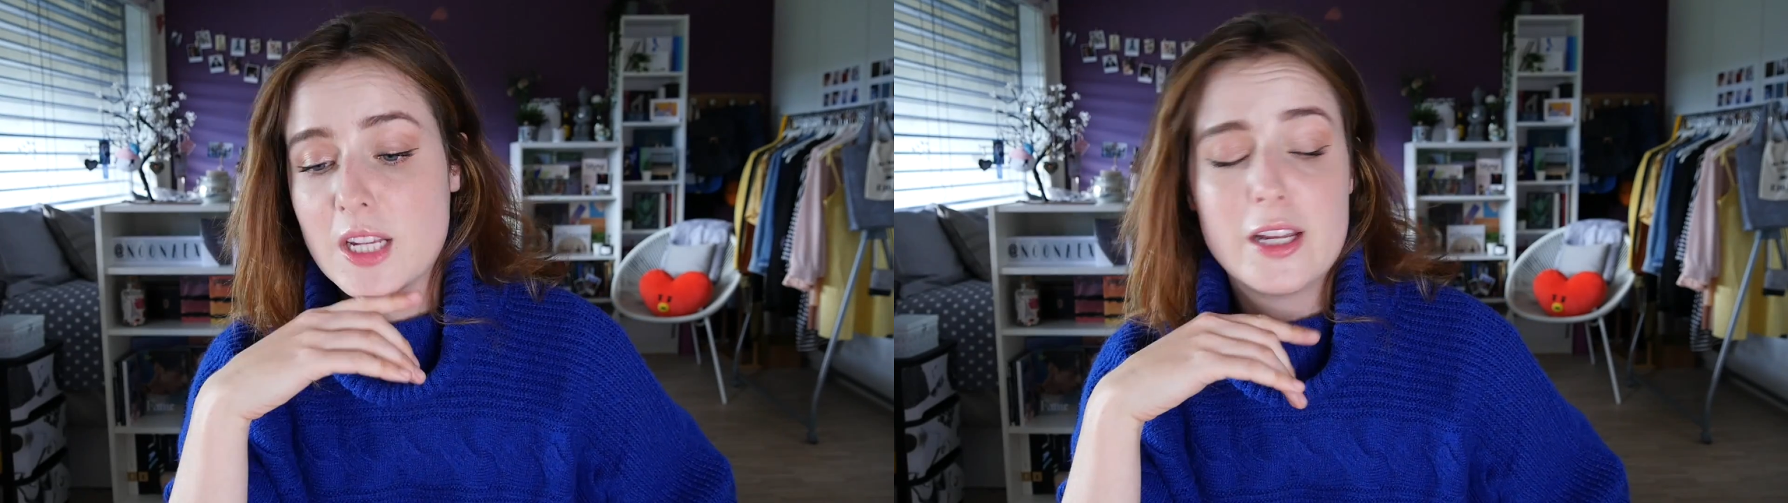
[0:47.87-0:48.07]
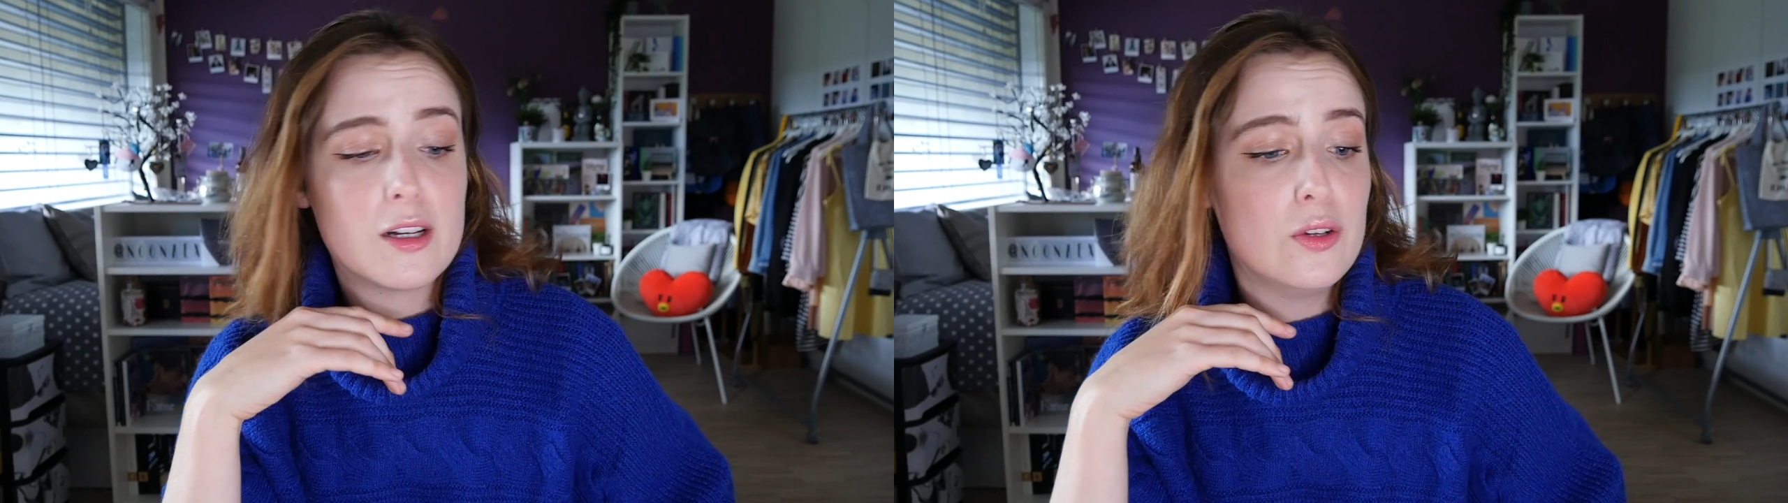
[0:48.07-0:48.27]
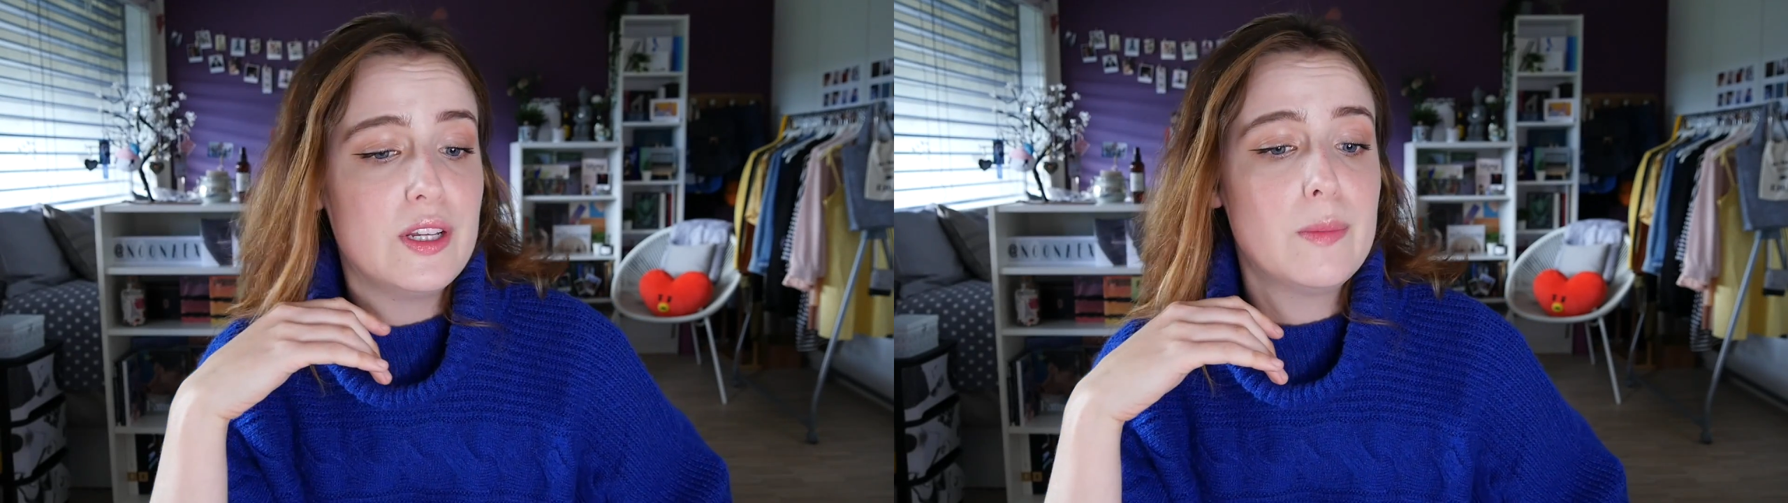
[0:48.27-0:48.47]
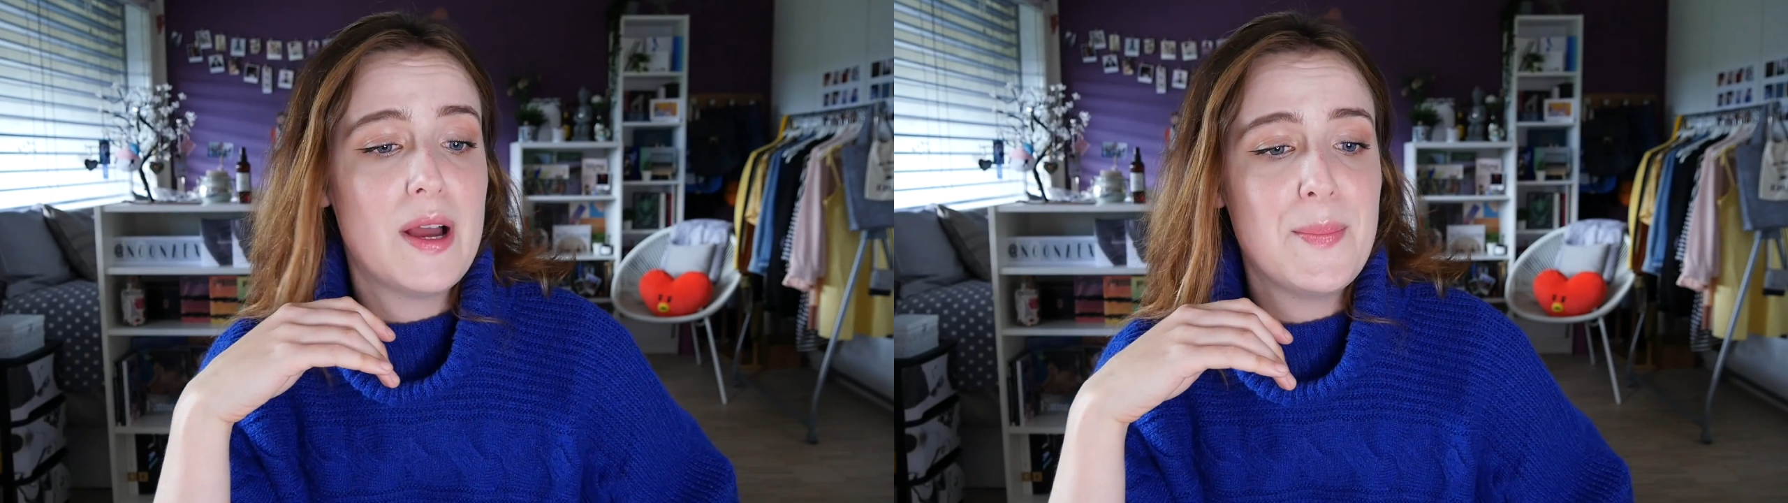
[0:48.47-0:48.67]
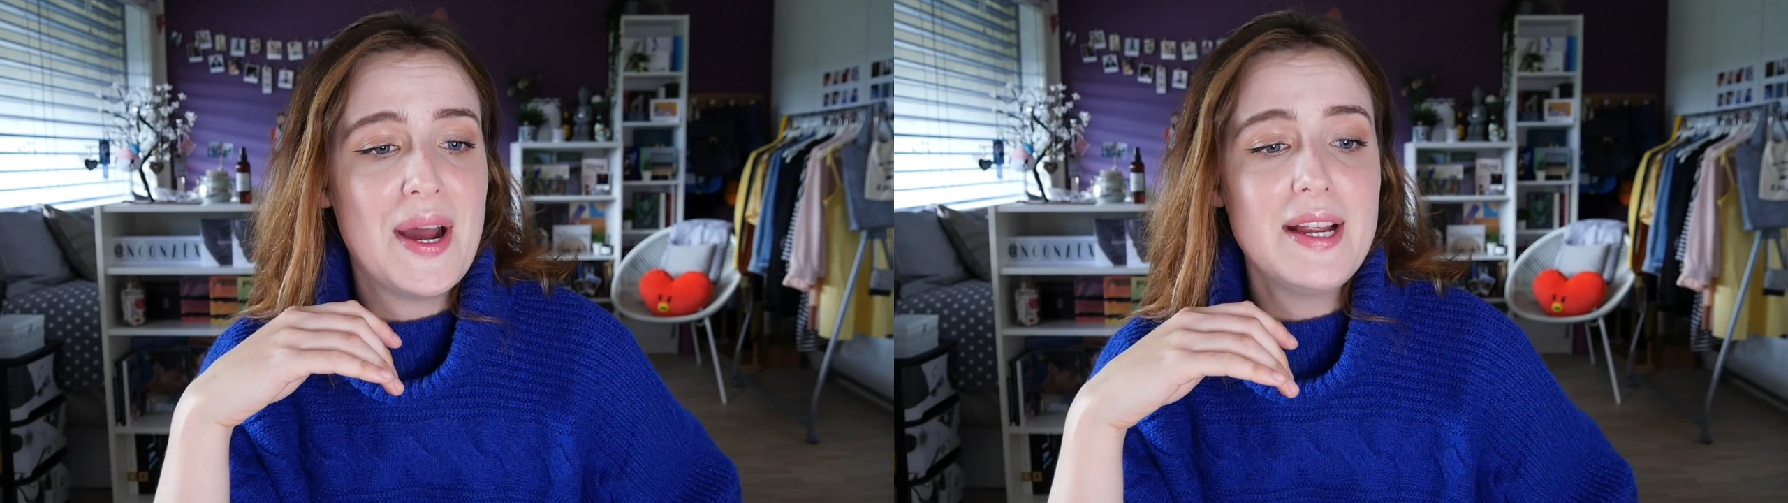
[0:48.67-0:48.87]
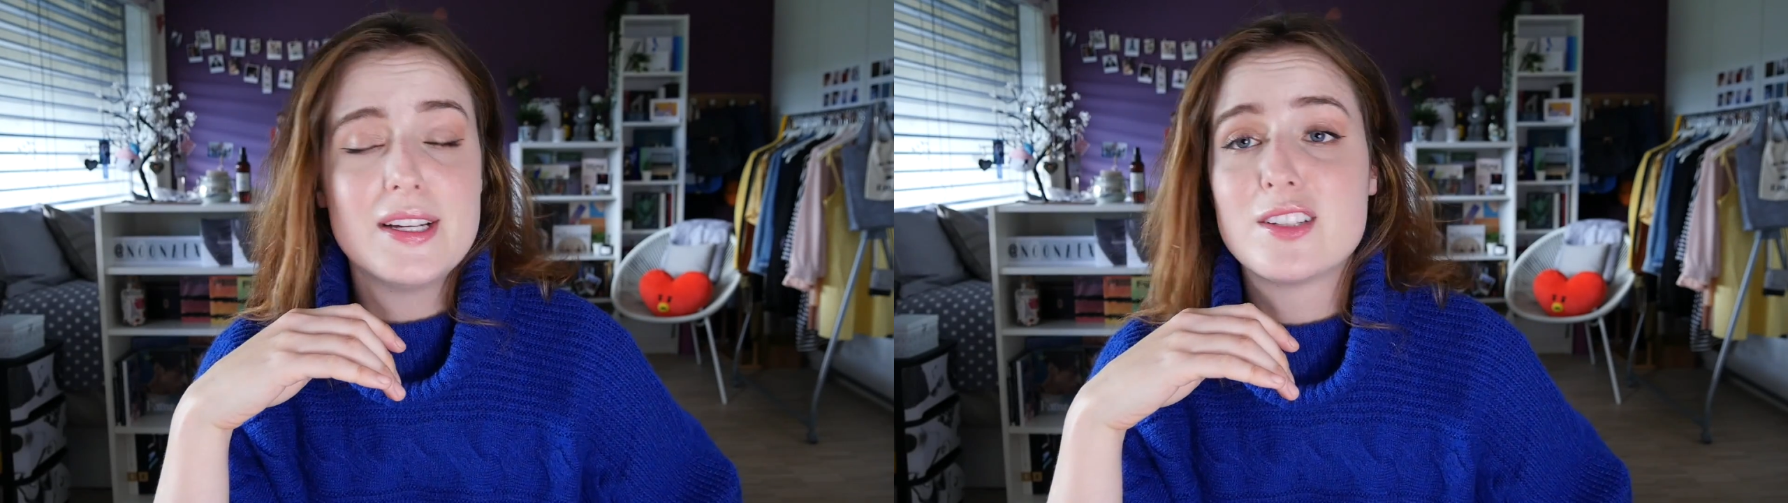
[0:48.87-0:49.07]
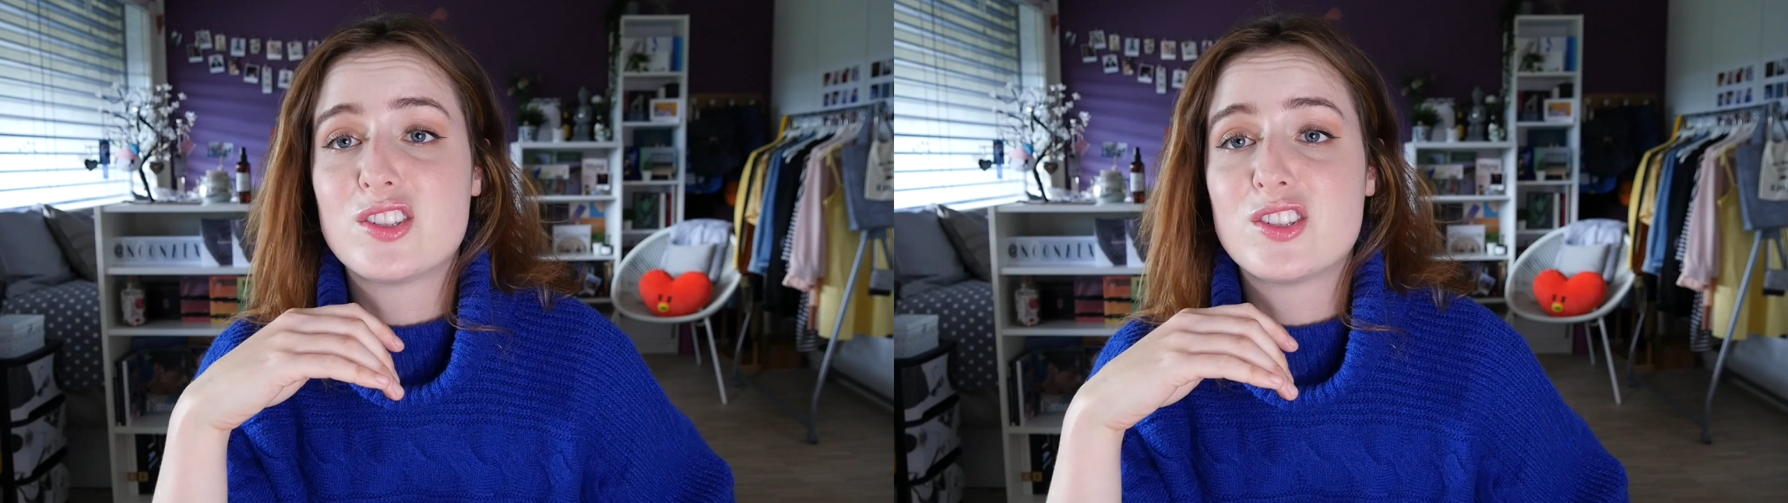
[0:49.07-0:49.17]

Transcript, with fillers: including my bias,